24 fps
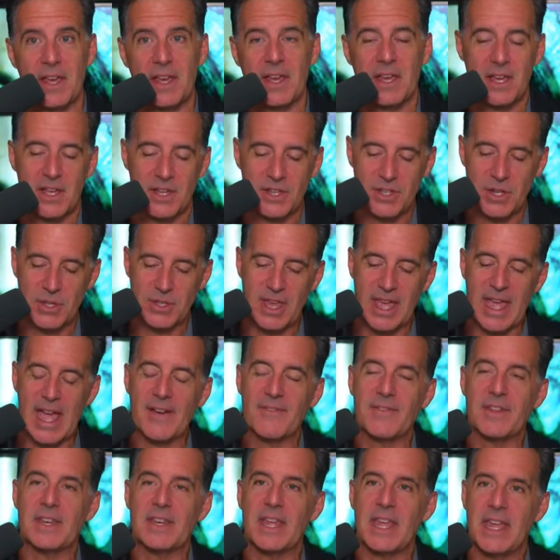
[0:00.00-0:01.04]
So they
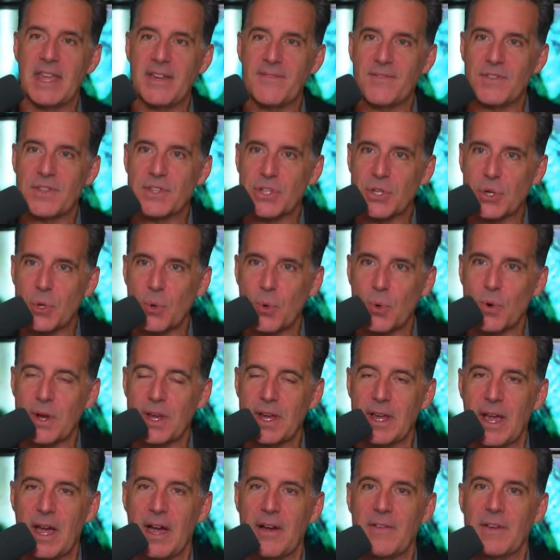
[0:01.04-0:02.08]
have an
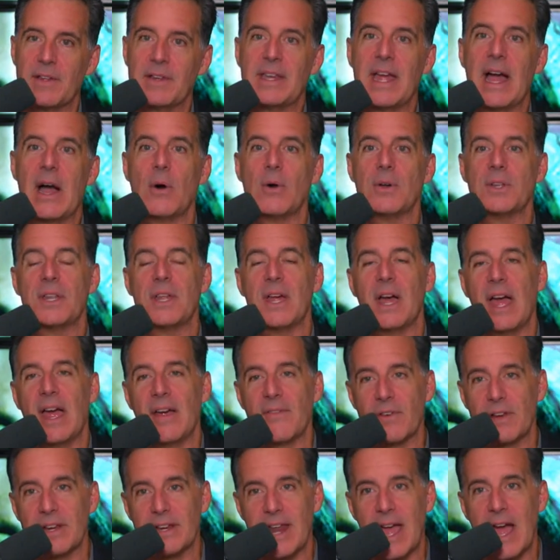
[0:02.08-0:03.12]
inventory of it. Now,
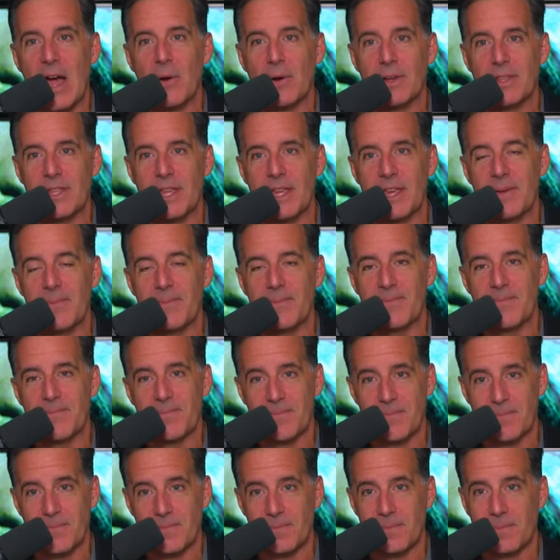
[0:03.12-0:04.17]
every now and then,
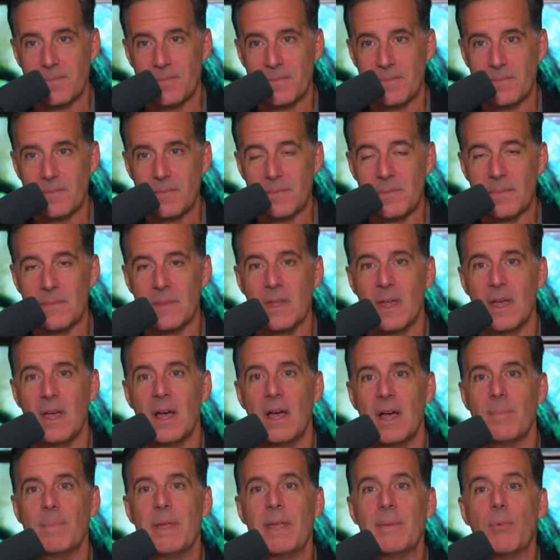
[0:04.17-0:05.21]

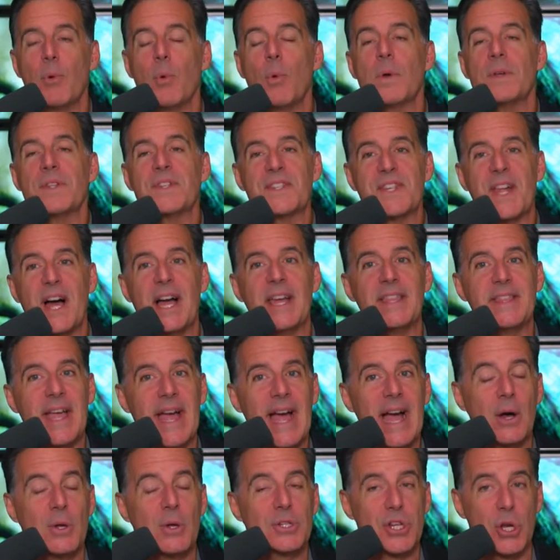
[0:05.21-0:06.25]
people will sign the
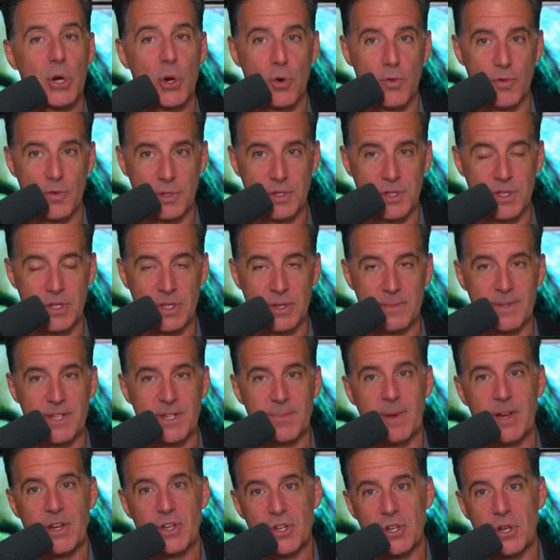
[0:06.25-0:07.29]
house over to them,
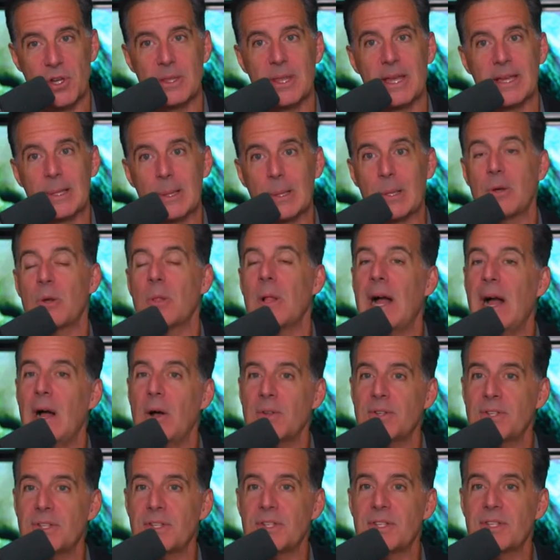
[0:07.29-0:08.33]
especially on like little
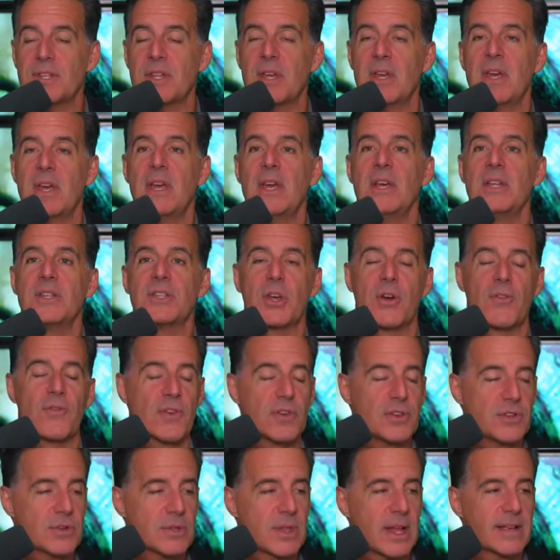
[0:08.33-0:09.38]
houses. So if you're
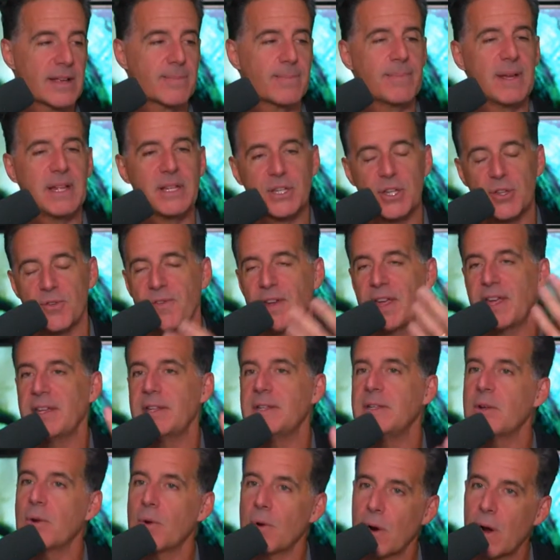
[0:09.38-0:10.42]
in like
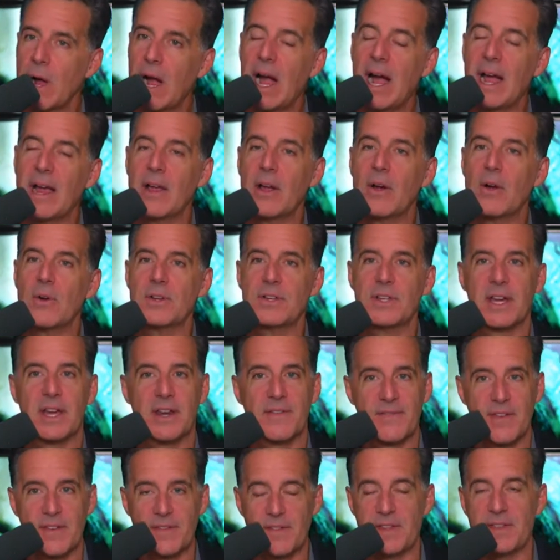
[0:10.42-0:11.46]
Pennsylvania or Ohio and you got a
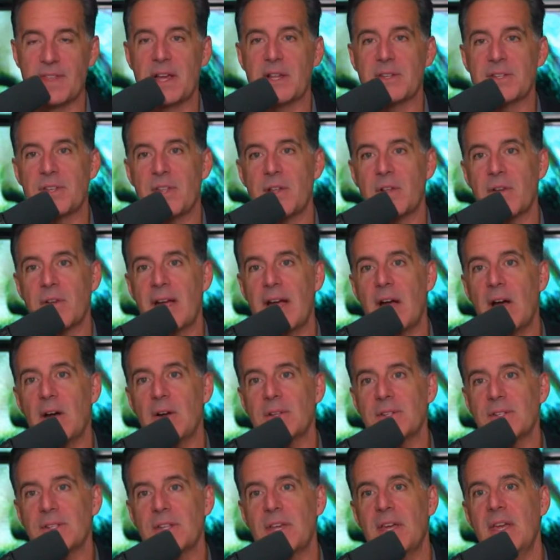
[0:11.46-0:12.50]
$50,000
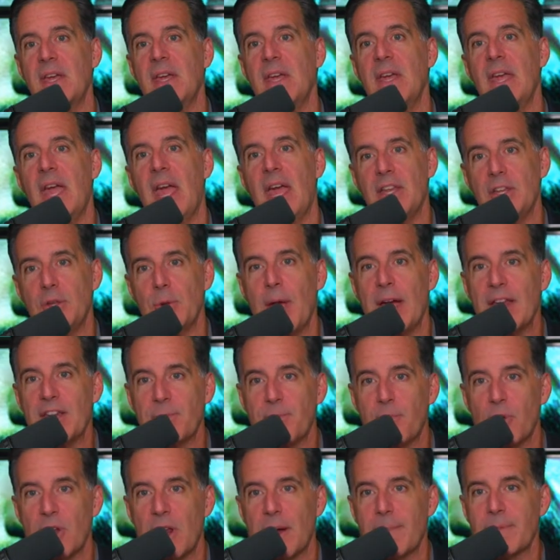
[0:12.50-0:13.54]
house and you had to
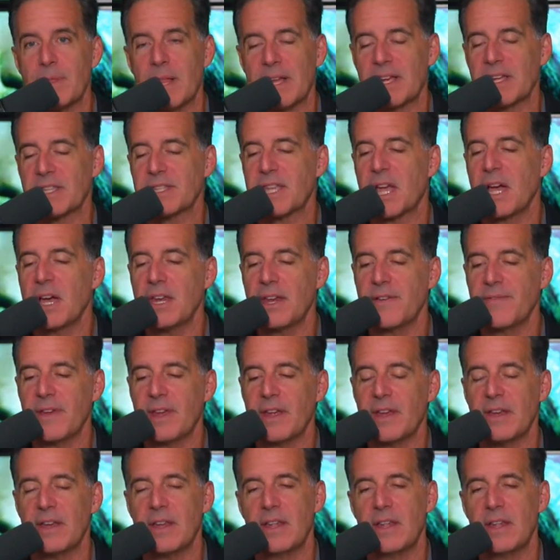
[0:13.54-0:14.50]
put up like a ton of it,